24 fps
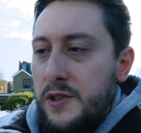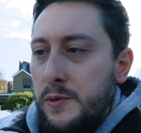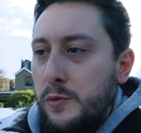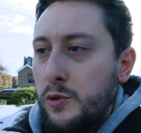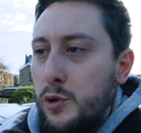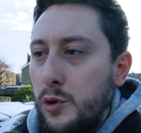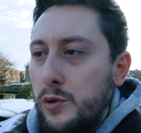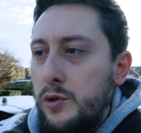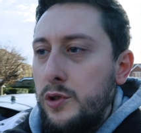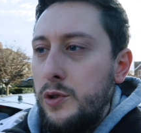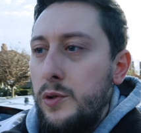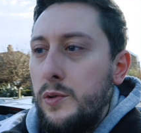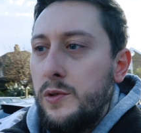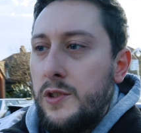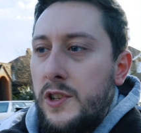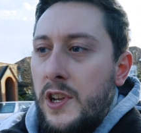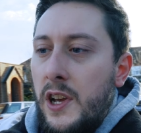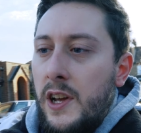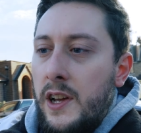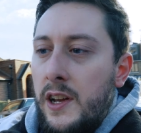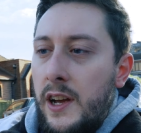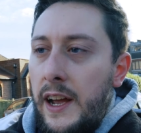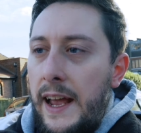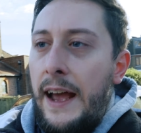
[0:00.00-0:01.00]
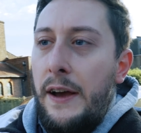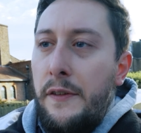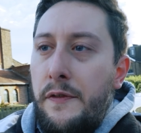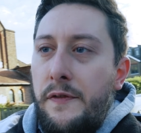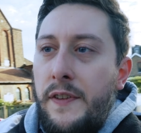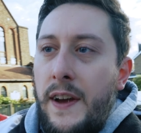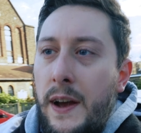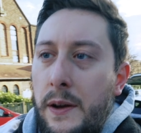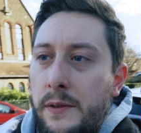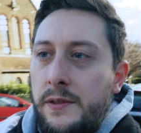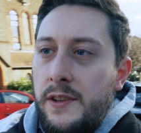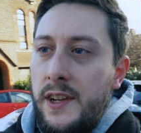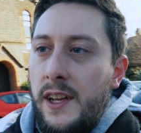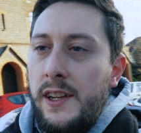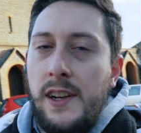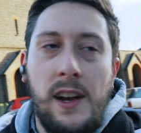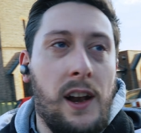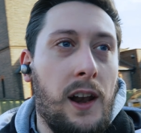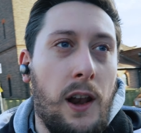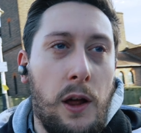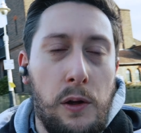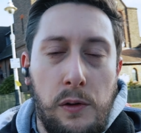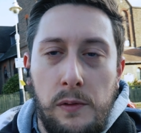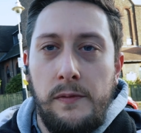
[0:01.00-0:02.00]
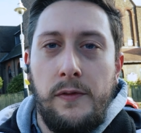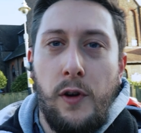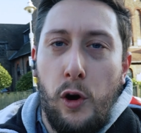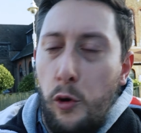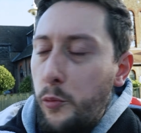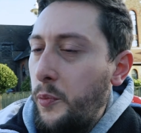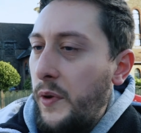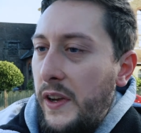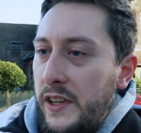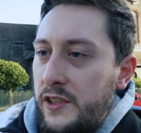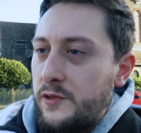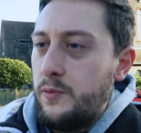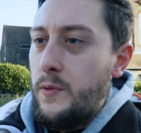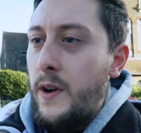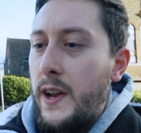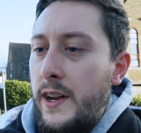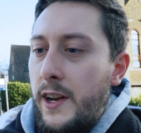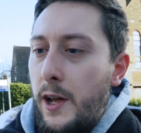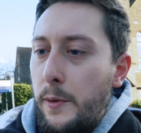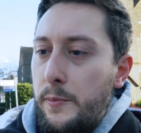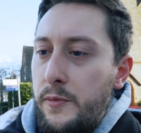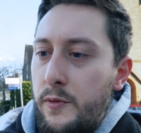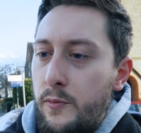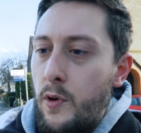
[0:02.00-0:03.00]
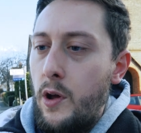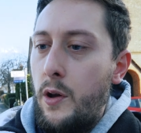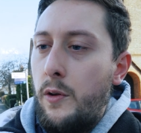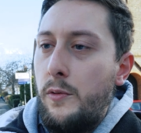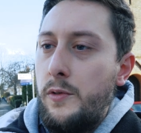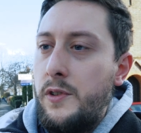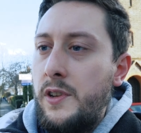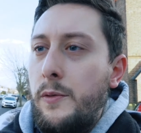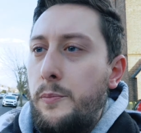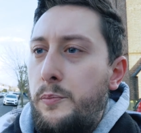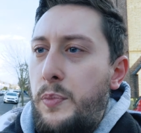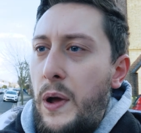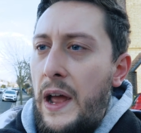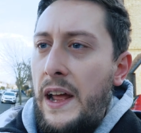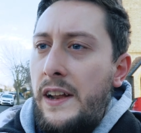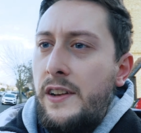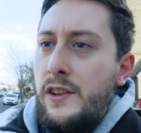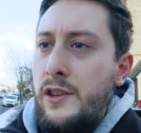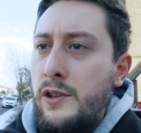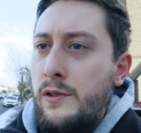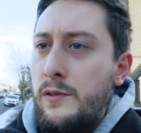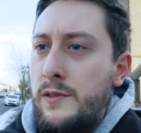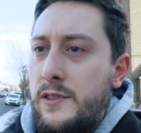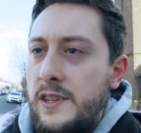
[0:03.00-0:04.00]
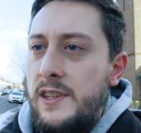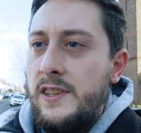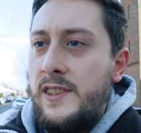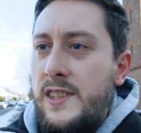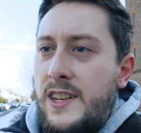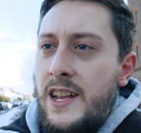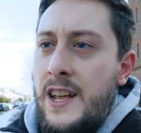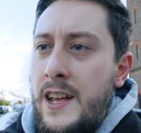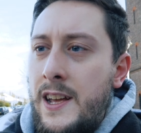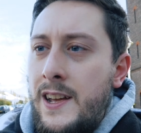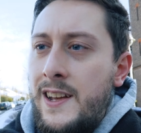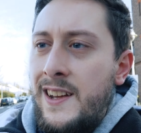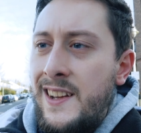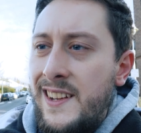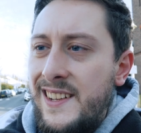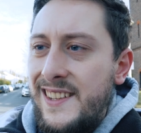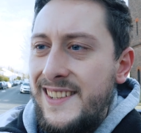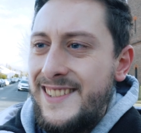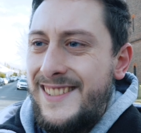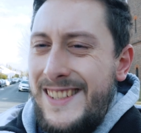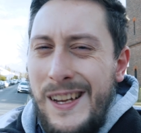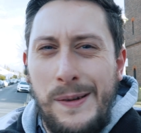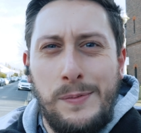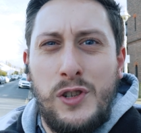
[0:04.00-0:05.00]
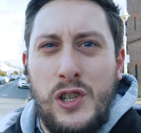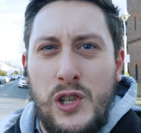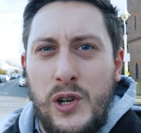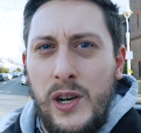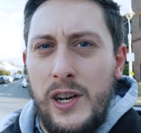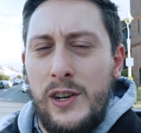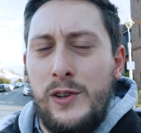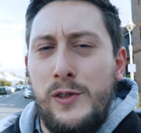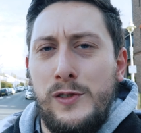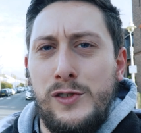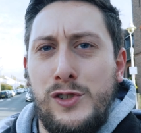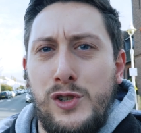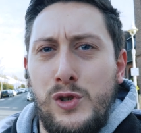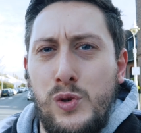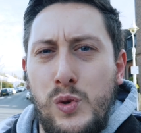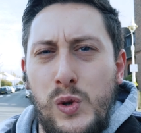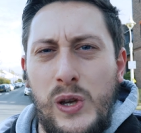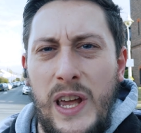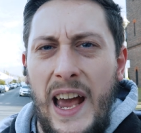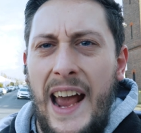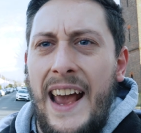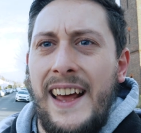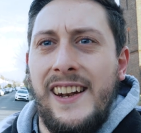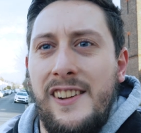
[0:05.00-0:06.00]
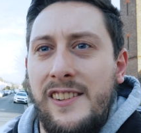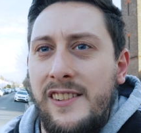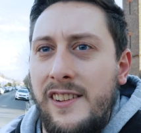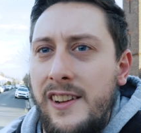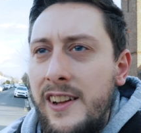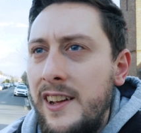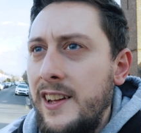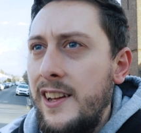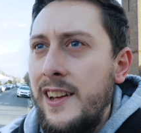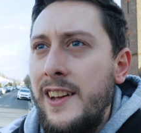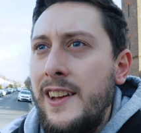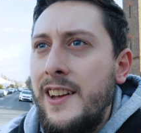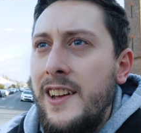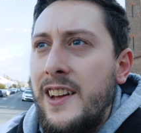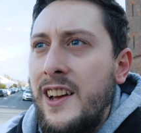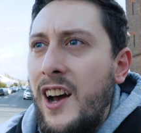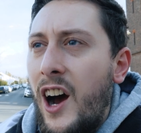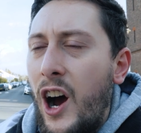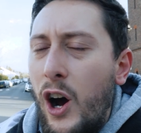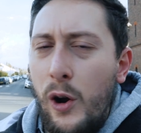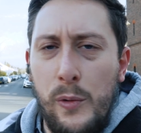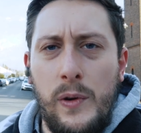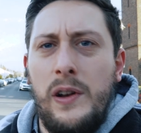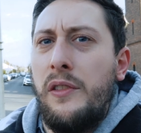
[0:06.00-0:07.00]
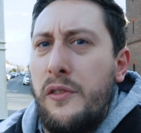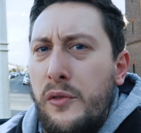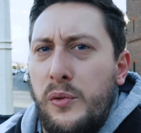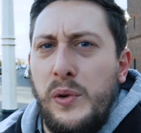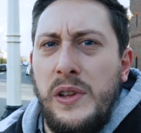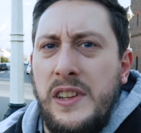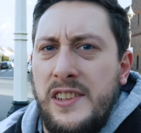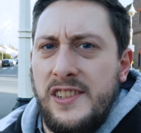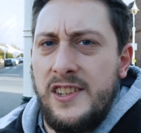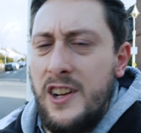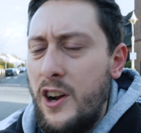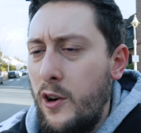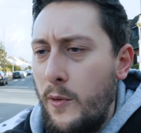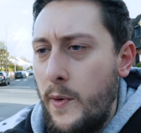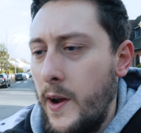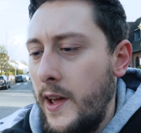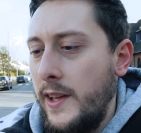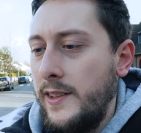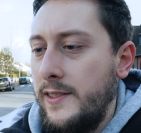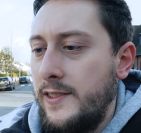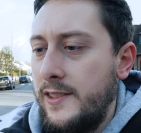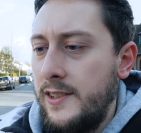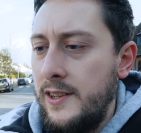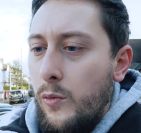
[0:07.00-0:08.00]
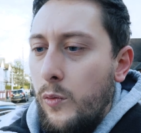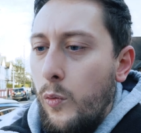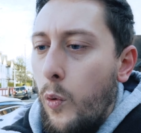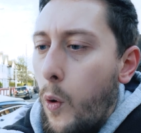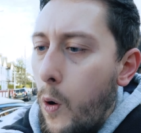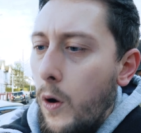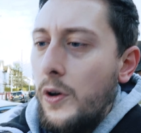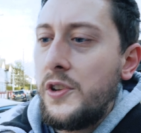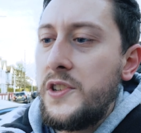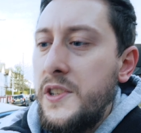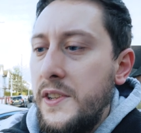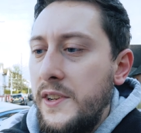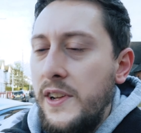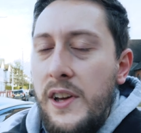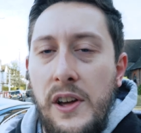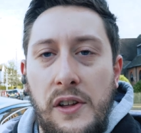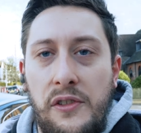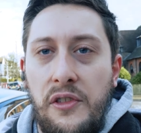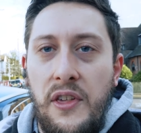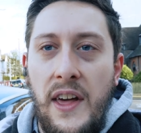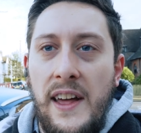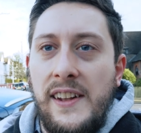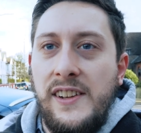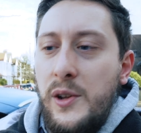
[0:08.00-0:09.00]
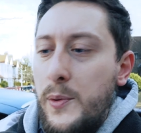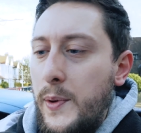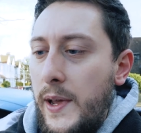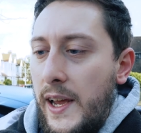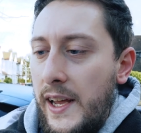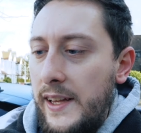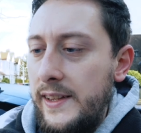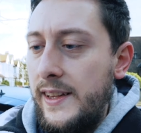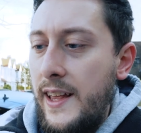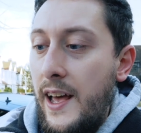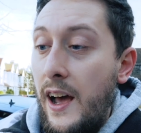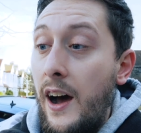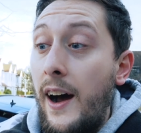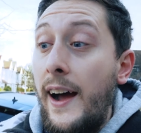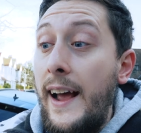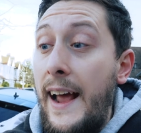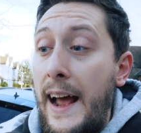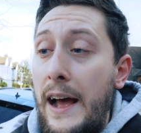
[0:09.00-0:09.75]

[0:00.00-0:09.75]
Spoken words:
some good news. I have found an Alone and Vulpix raid up the road. The bad news is Zeb Striker and 2 Cannon are in 3-star raids. What on earth they're doing in there, I